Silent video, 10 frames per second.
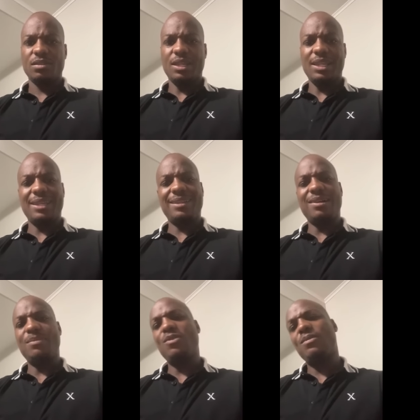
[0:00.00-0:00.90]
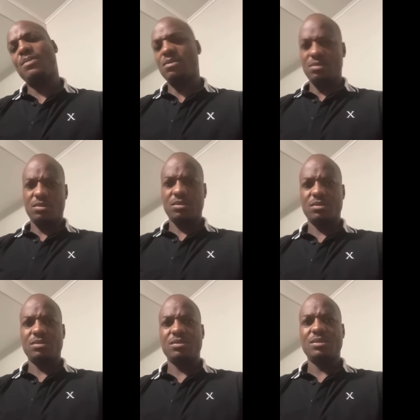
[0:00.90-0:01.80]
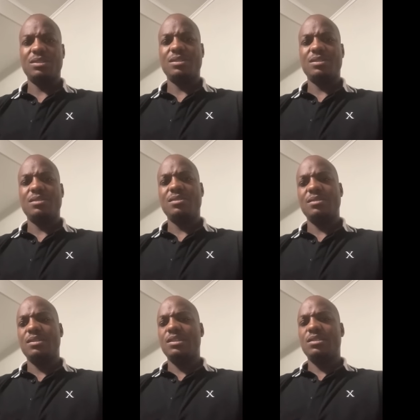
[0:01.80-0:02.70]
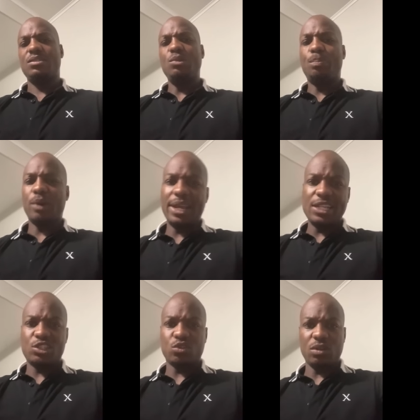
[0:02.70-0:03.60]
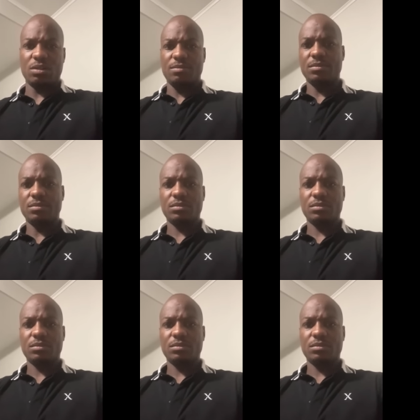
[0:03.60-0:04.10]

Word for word: That ain't, come on, bro. You praise Trump.